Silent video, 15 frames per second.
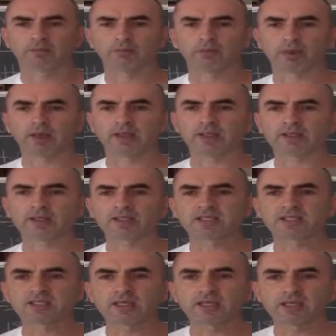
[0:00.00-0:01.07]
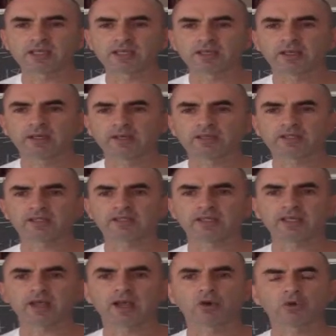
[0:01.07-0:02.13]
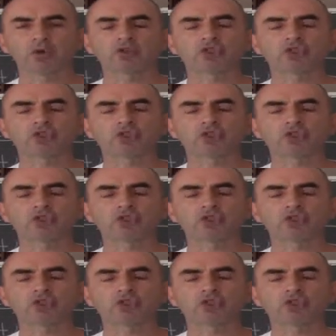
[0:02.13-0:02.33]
Pray it. See. See how you